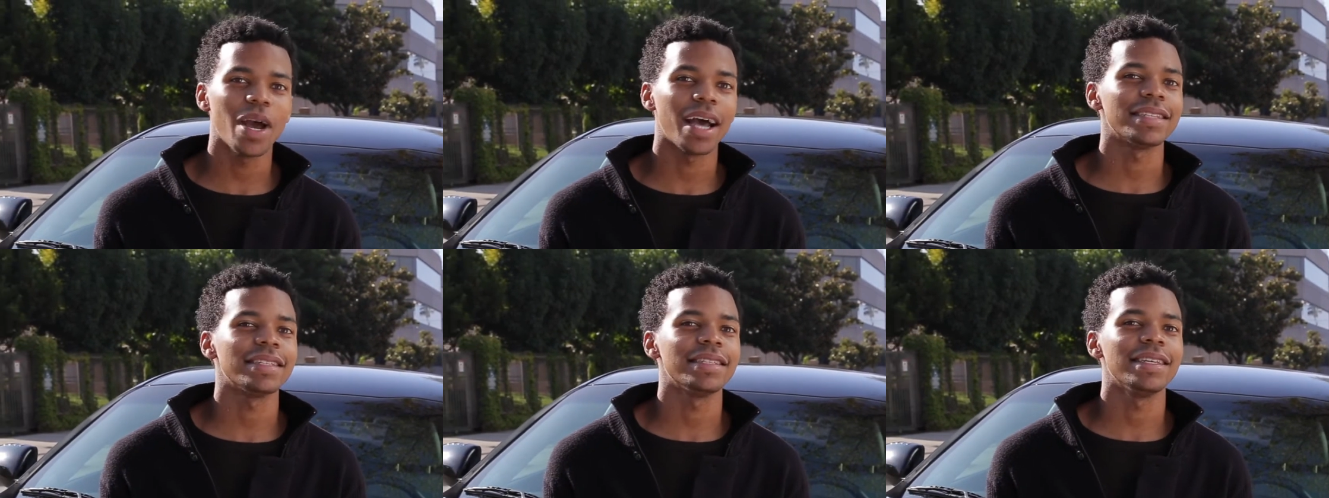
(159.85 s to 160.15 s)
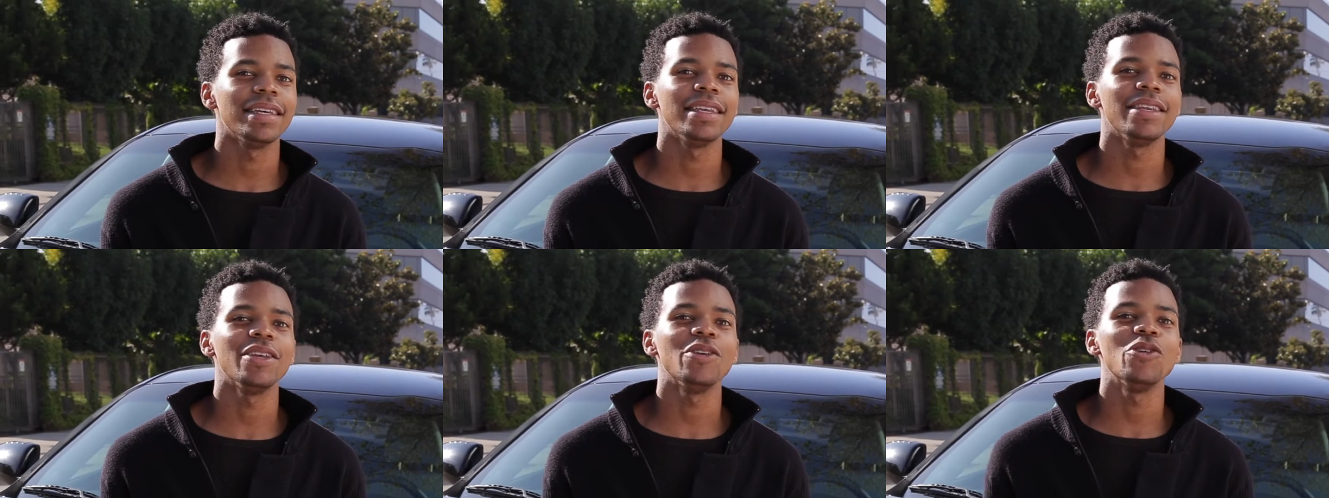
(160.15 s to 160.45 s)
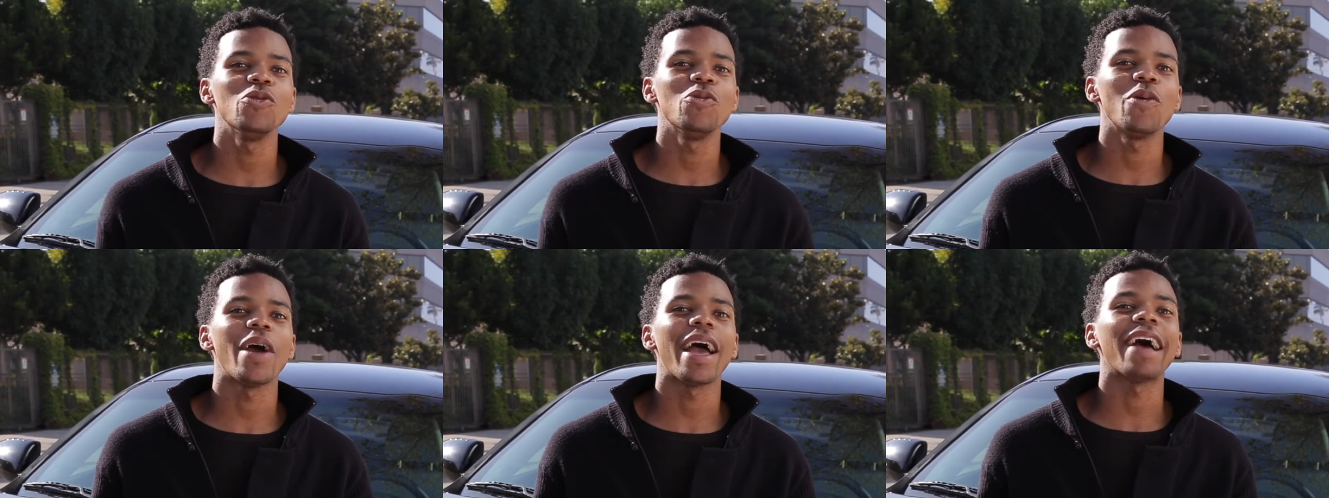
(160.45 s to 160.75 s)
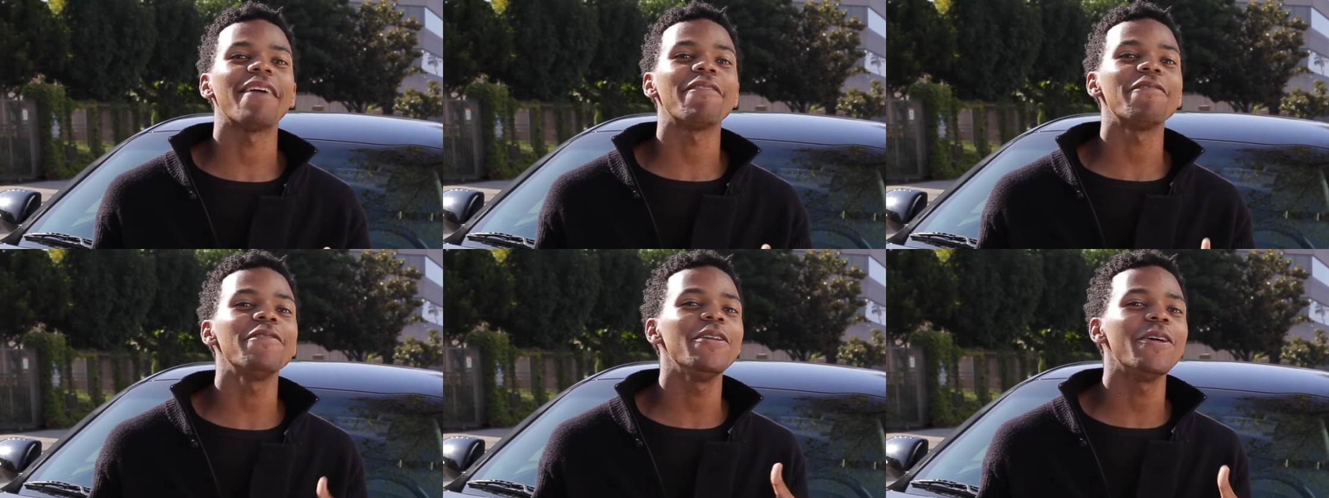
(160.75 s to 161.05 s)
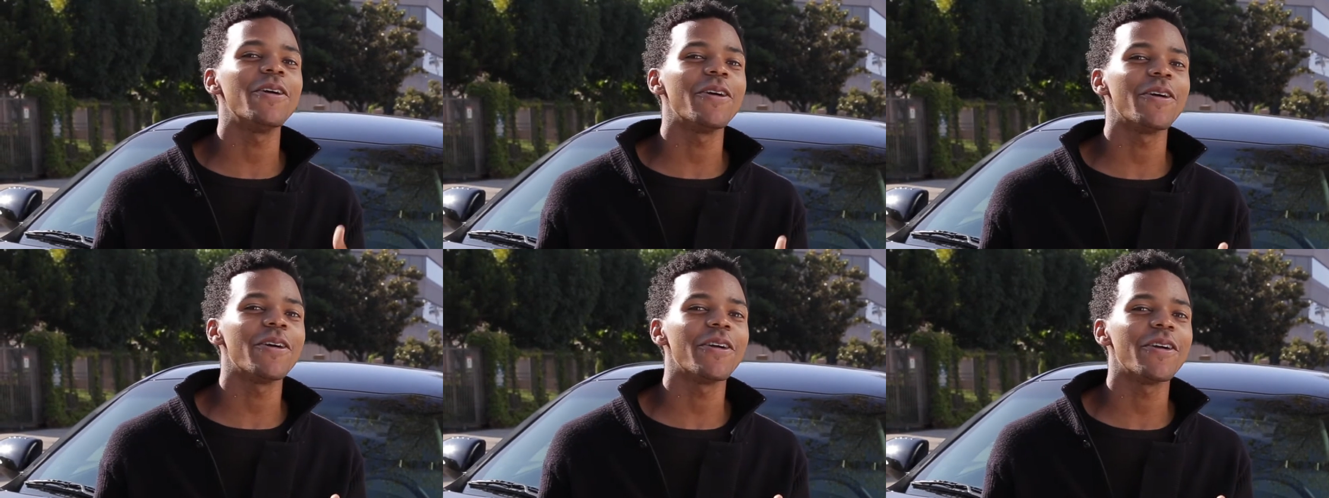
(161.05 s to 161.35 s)
as in Hugh
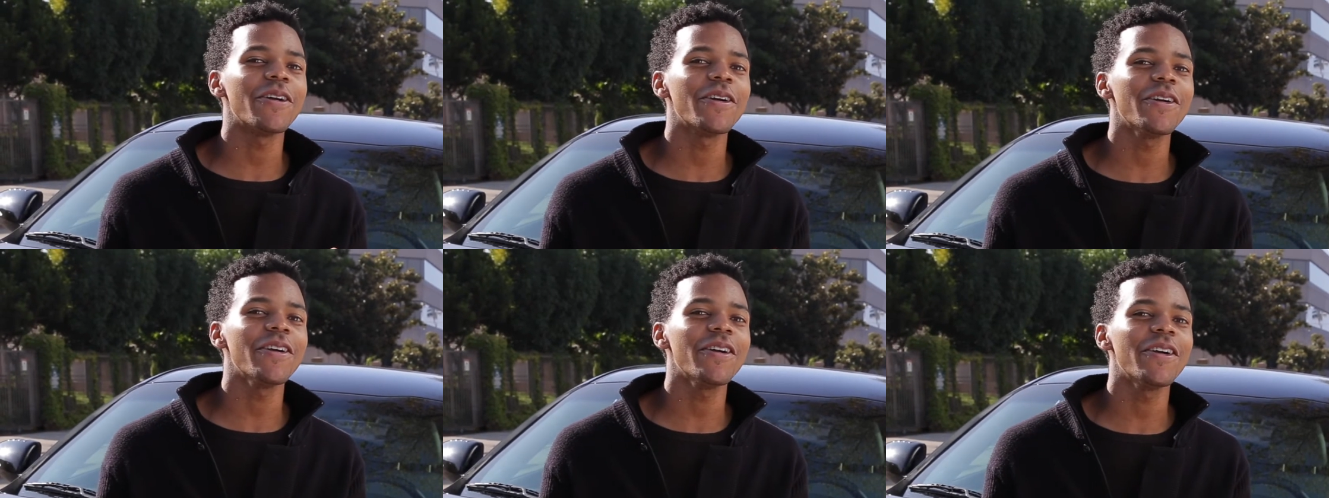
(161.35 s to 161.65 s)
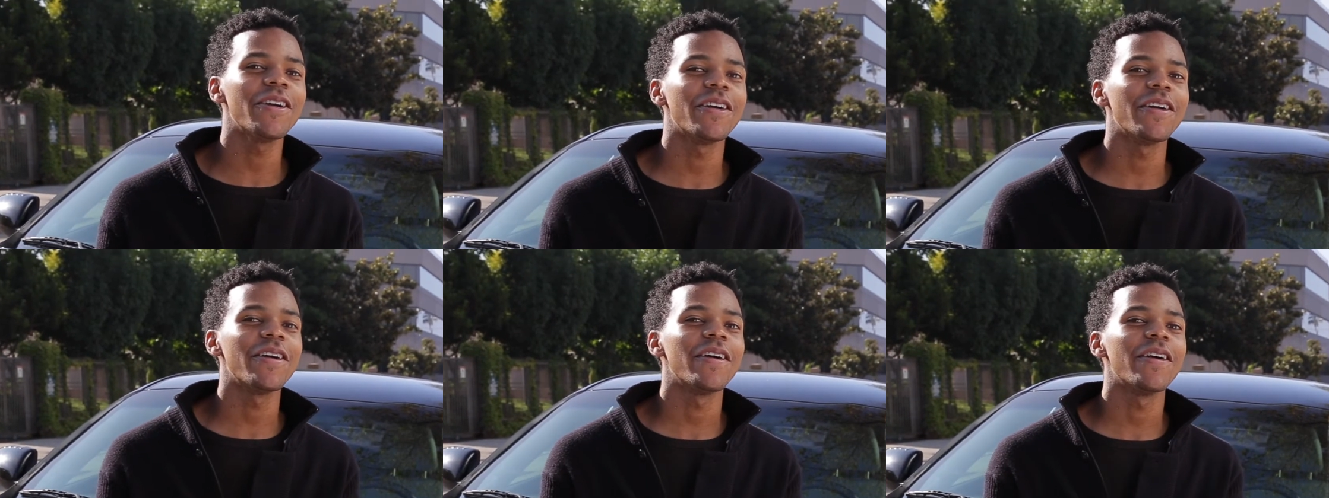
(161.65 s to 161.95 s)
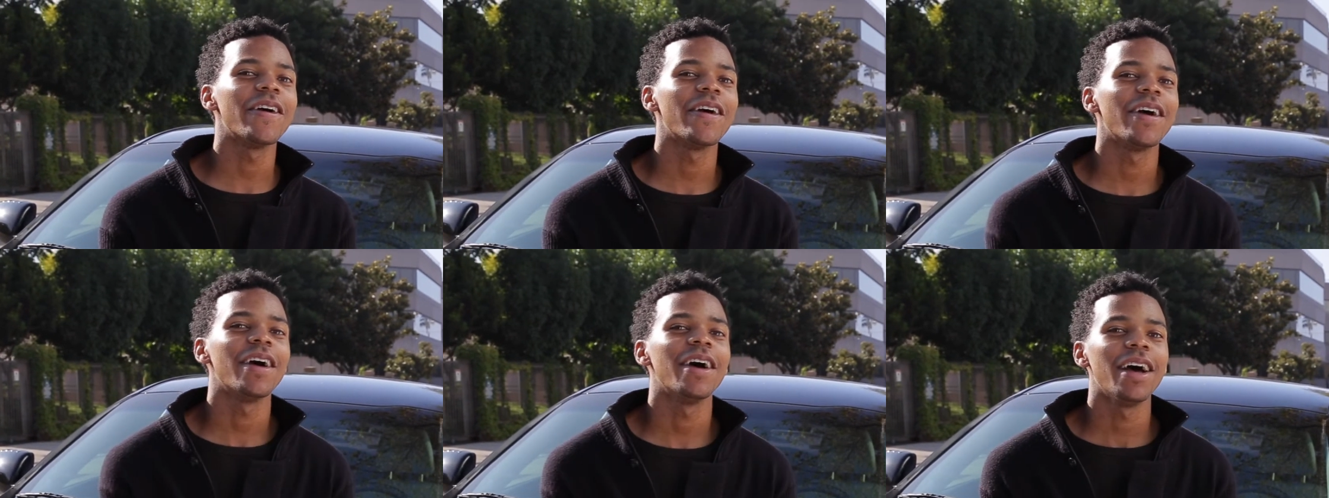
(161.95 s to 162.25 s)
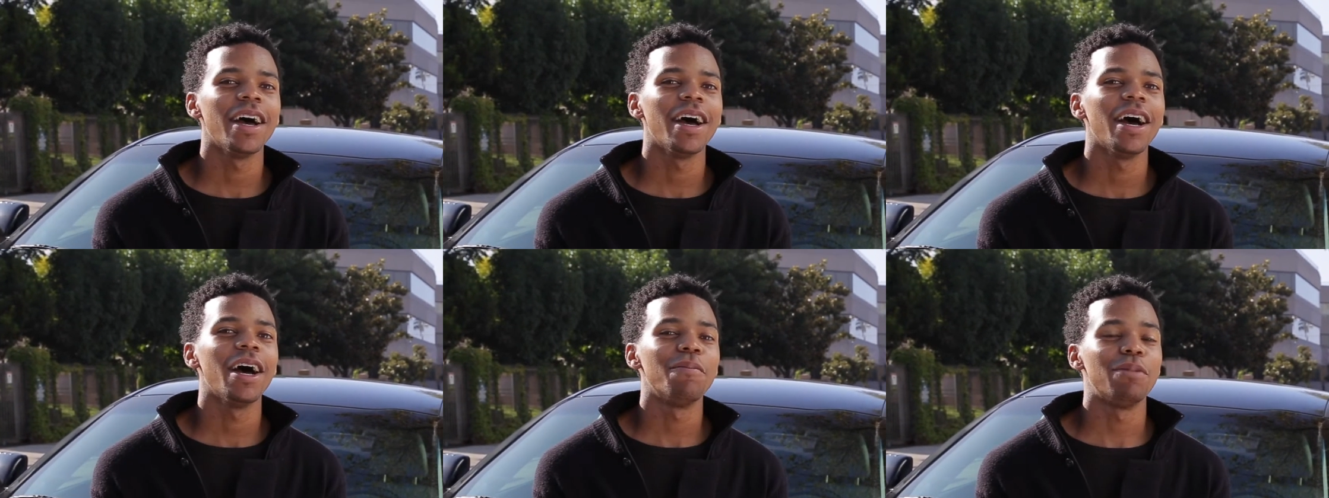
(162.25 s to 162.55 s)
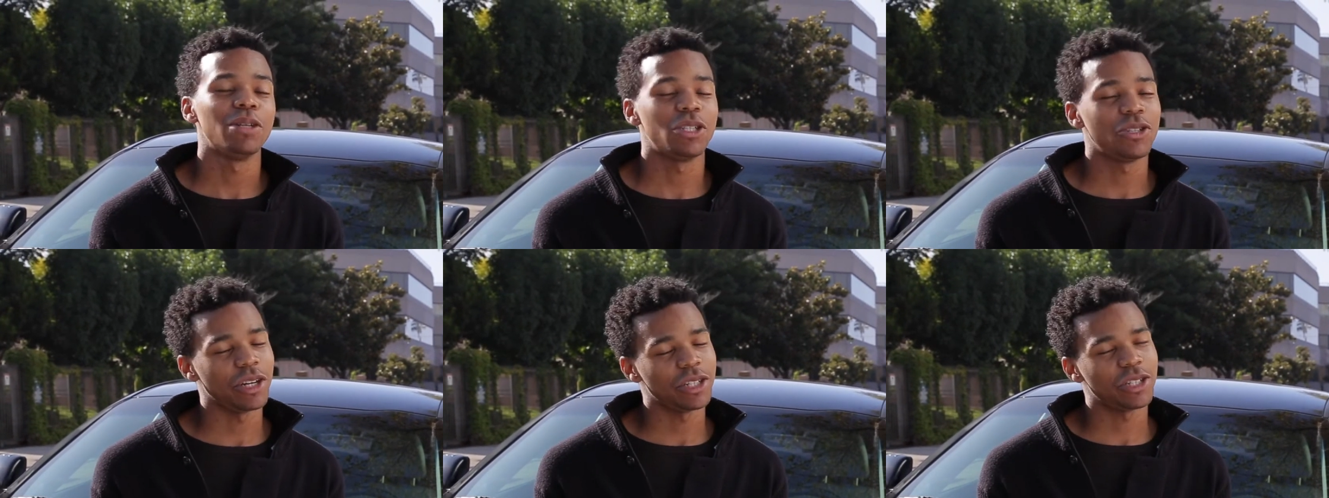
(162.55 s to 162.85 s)
Hefner.
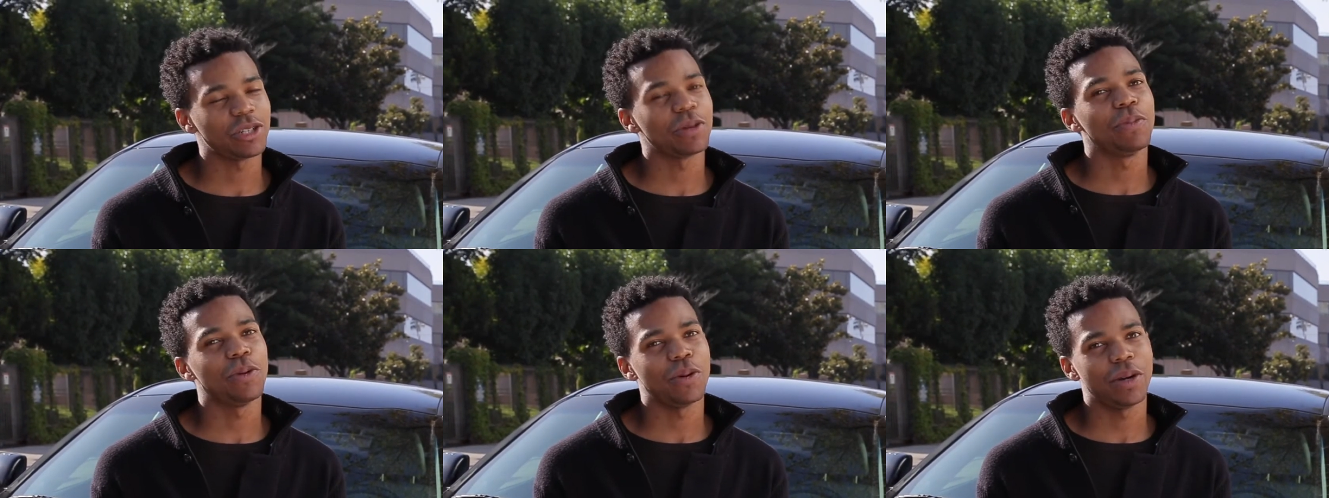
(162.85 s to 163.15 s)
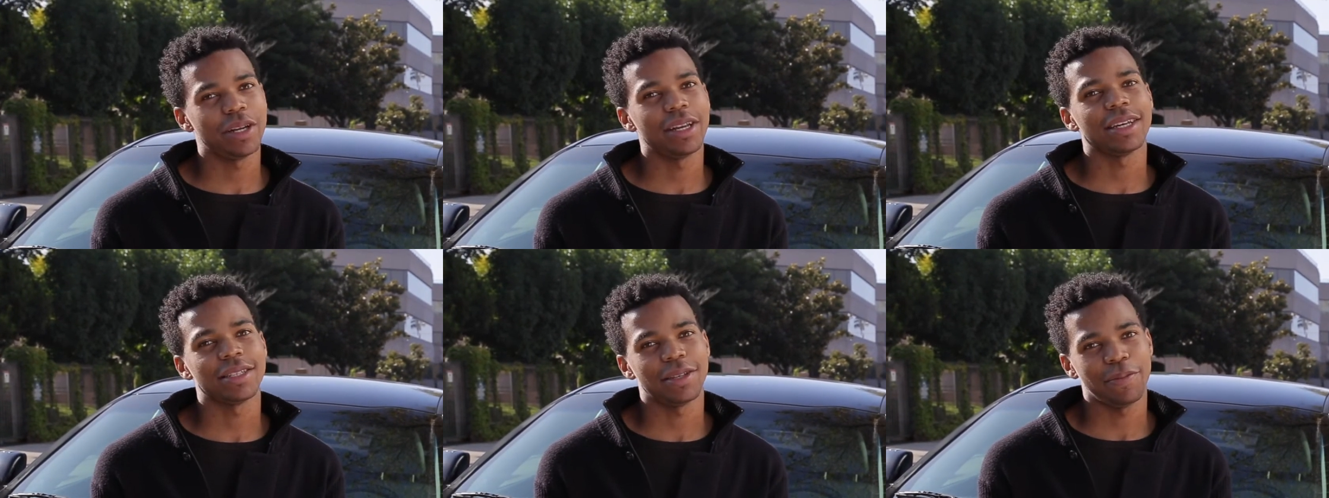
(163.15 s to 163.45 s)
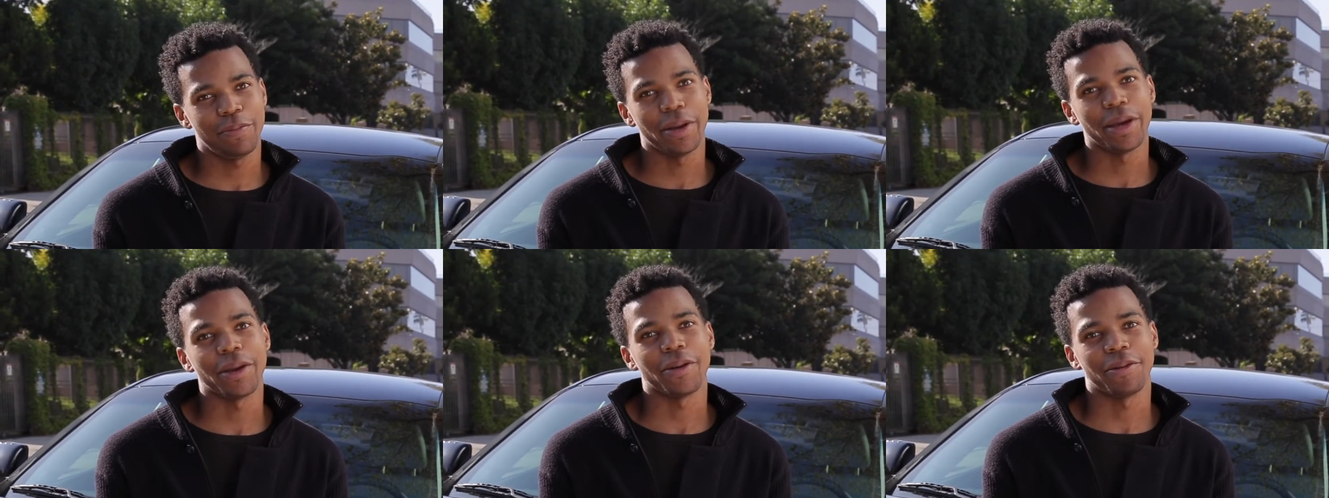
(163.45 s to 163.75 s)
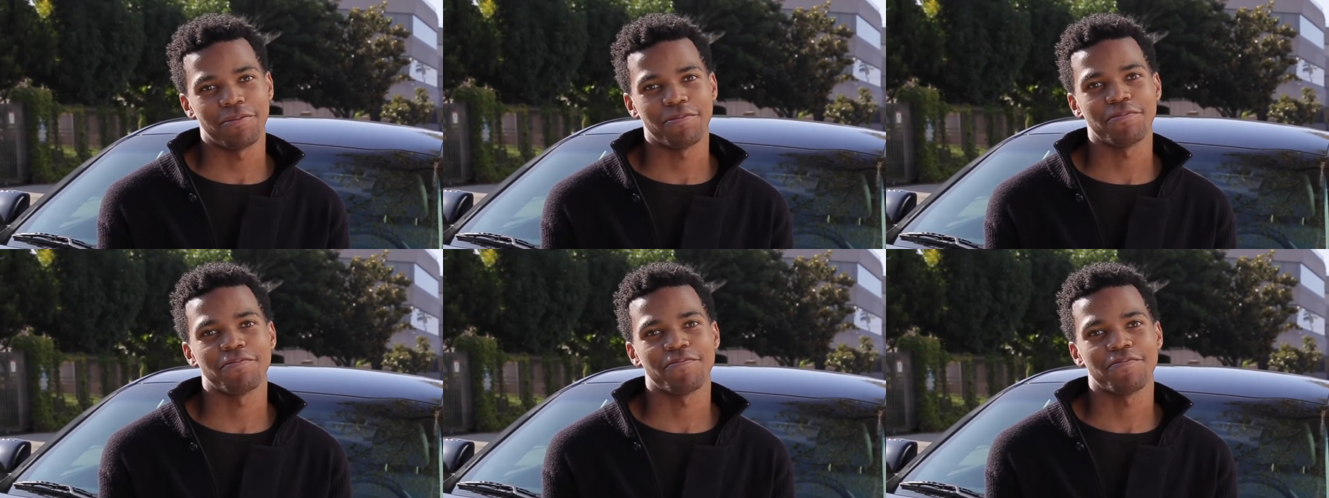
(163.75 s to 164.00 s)
But trust your boy does it better.